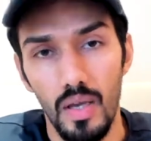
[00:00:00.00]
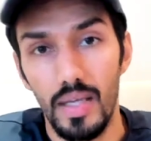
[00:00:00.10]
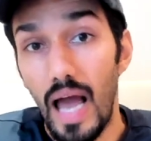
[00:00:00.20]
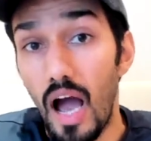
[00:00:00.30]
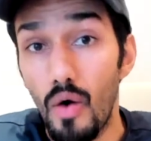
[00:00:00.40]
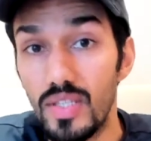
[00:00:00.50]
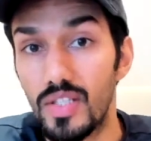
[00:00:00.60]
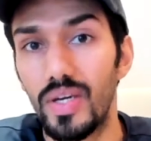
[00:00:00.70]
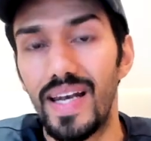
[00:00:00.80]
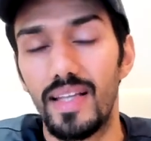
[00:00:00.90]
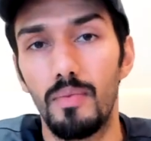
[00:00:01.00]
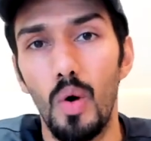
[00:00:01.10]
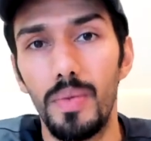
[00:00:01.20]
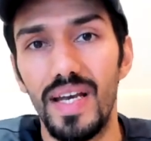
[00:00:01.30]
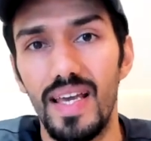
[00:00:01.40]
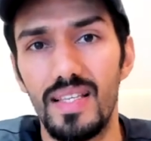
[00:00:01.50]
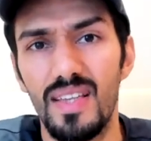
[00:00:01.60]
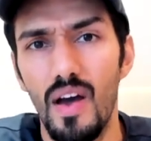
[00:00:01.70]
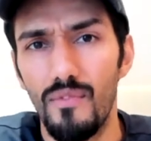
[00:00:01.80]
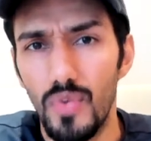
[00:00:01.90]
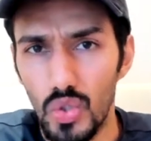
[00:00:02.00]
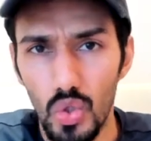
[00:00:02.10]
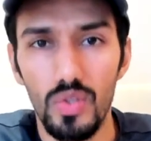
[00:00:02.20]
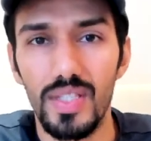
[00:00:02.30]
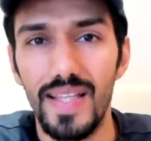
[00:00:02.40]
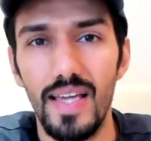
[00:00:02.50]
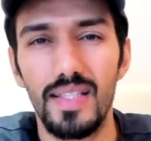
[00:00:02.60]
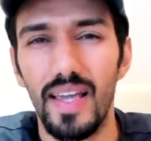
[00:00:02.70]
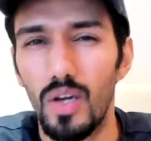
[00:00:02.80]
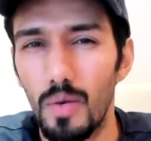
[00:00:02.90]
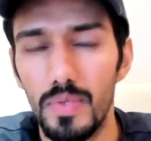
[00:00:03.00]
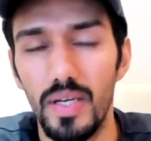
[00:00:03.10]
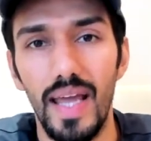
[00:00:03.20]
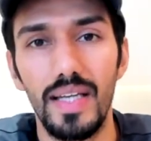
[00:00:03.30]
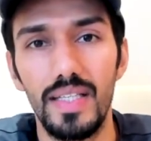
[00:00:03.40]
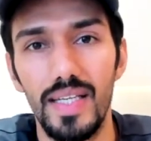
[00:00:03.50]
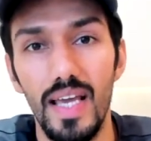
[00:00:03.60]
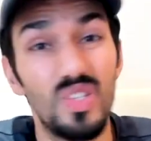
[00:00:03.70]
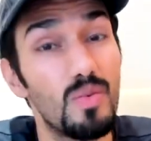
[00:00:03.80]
Now how it's looking at the moment is for short stays like up to 90 days,